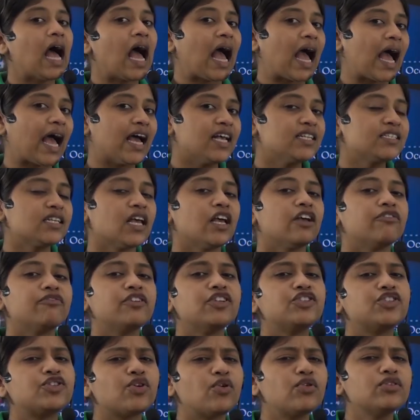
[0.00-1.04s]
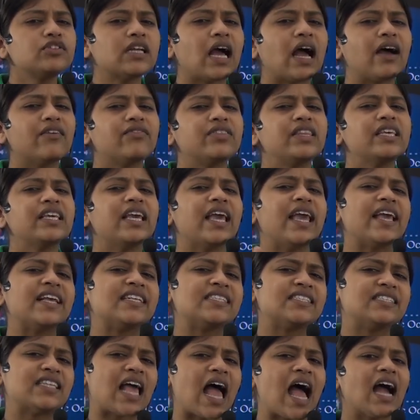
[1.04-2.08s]
as we don't have the
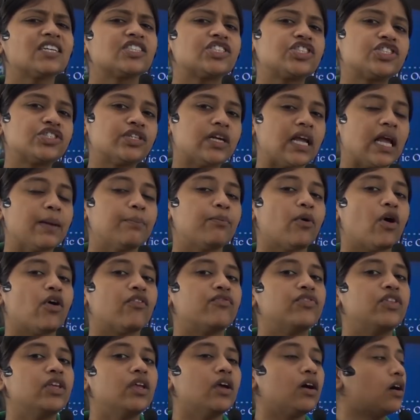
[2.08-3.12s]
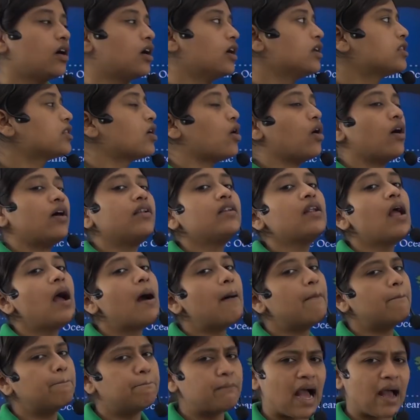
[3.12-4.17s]
exact shape of the earth on
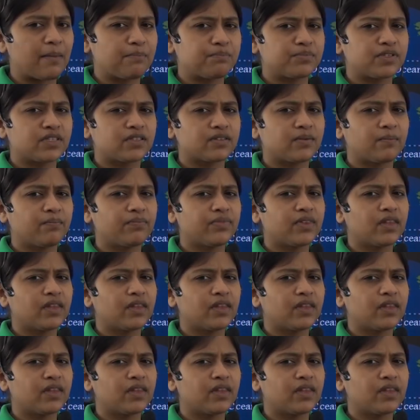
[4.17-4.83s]
maps,